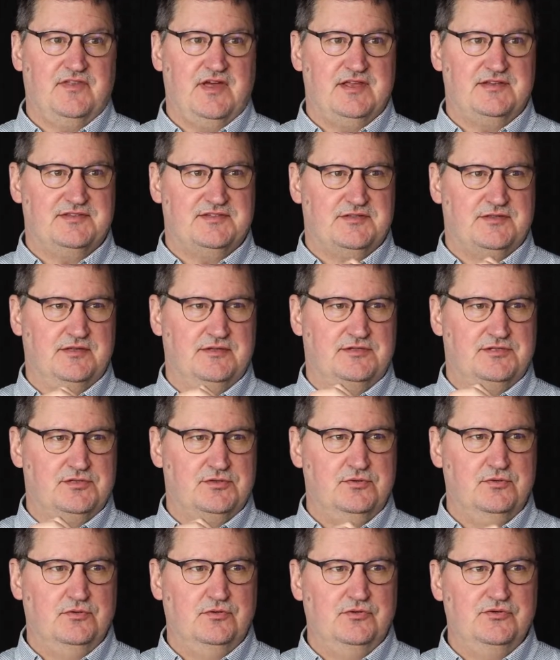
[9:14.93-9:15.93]
That's the
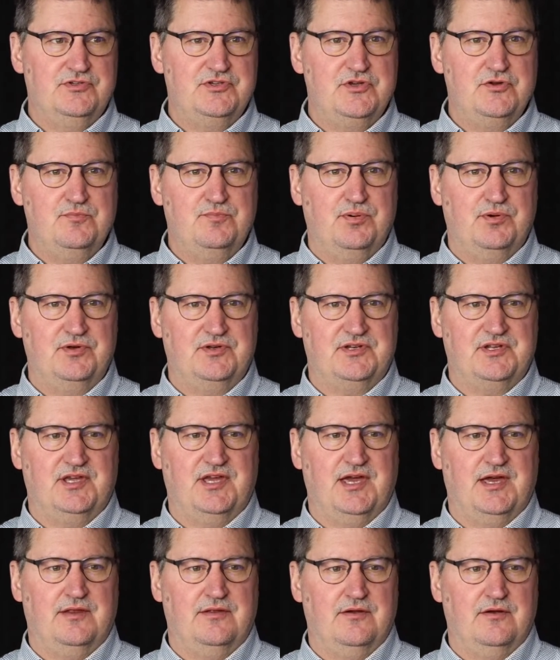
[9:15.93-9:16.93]
tools you put
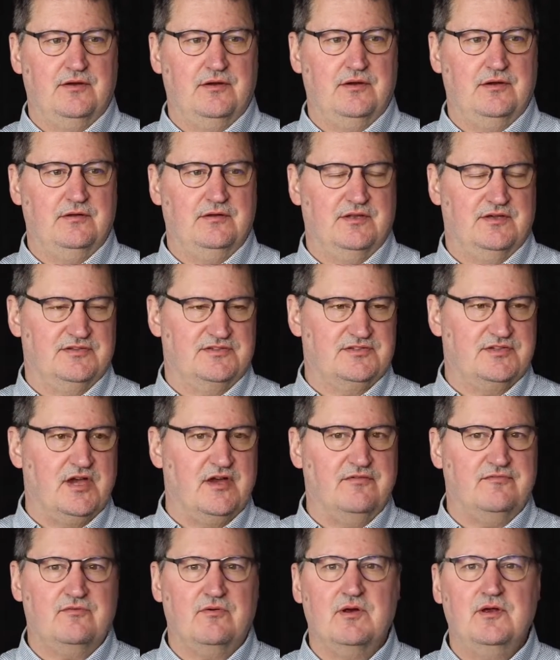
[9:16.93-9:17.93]
together, the
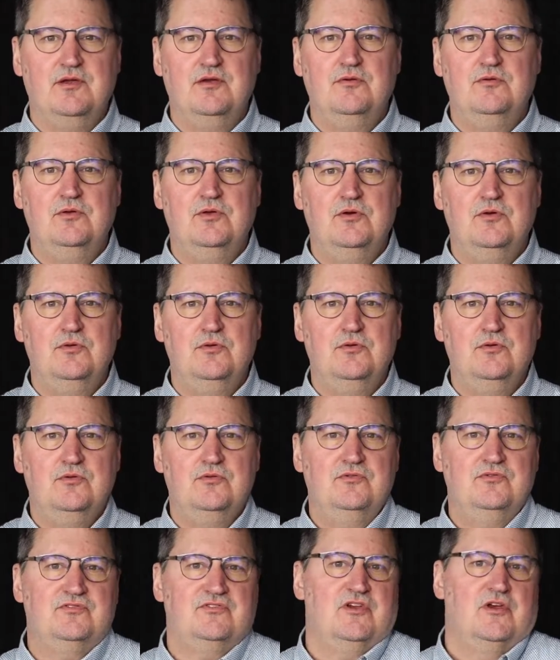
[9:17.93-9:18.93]
software you
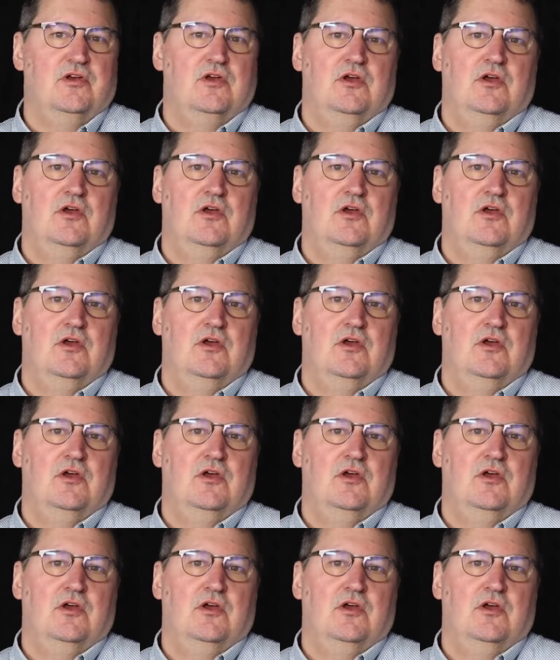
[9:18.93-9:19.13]
use,